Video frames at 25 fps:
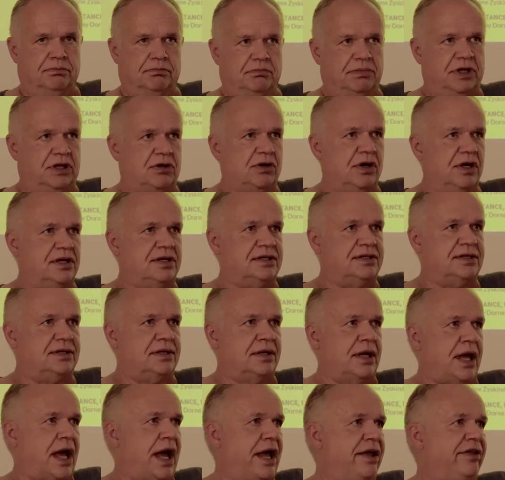
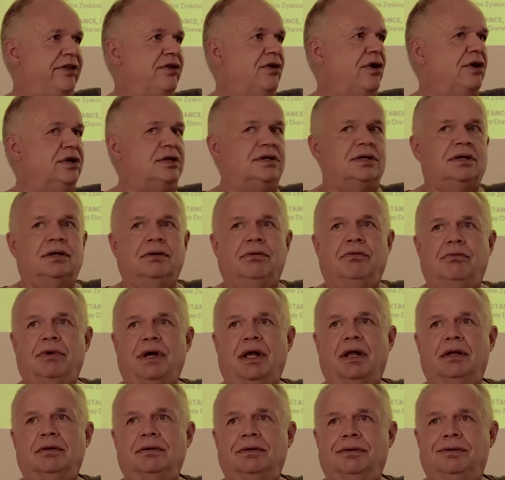Because I thought,
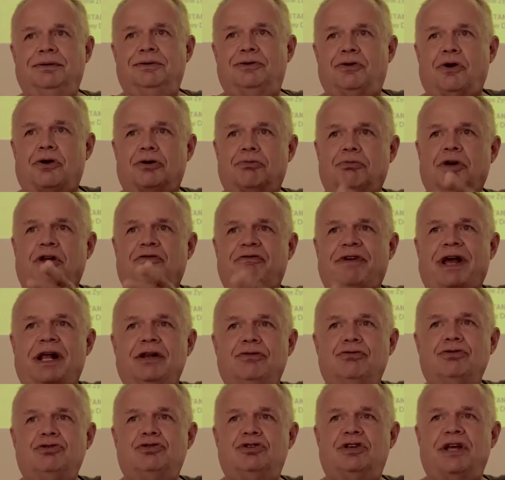well, talking about
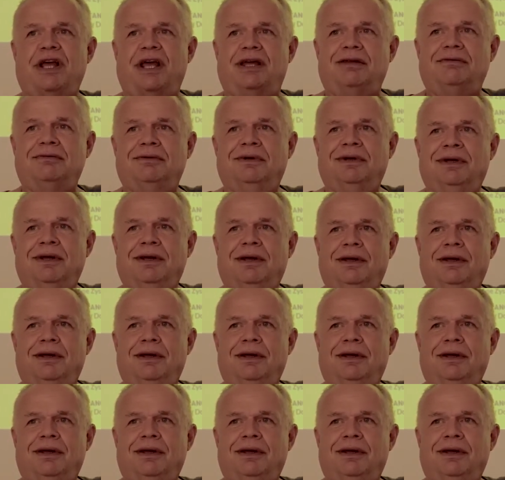value chain,